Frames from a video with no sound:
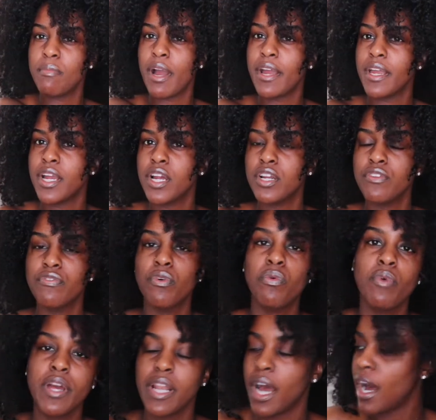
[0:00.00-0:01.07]
my hair for
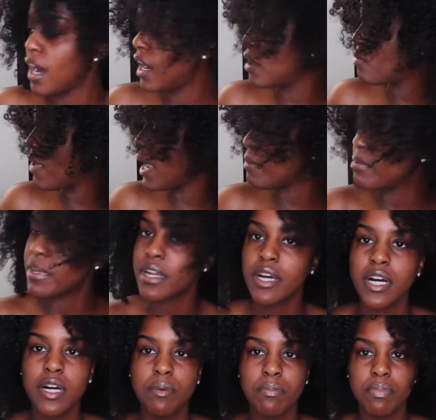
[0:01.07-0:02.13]
when I wrap it
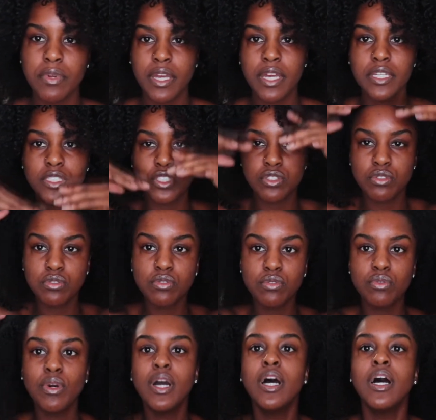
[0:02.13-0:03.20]
up into
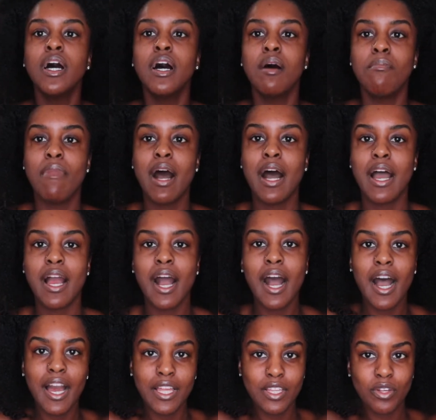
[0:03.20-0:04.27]
my
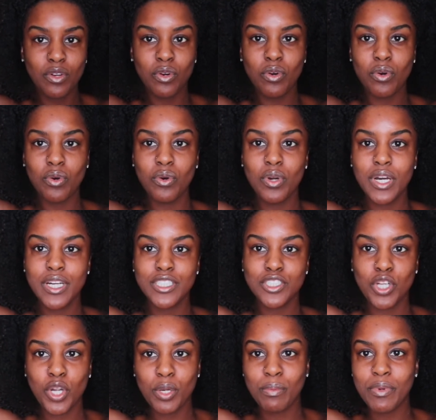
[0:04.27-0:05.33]
high little
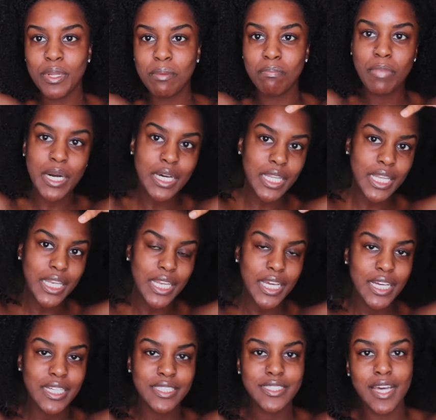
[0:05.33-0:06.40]
turban bun
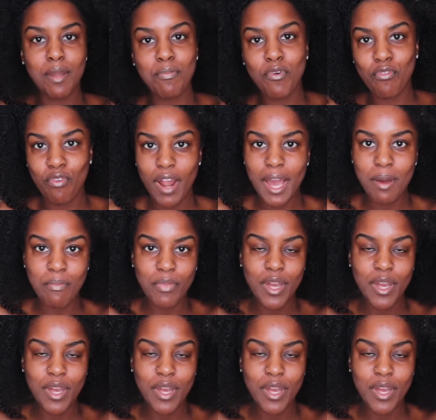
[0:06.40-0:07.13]
type of wrap.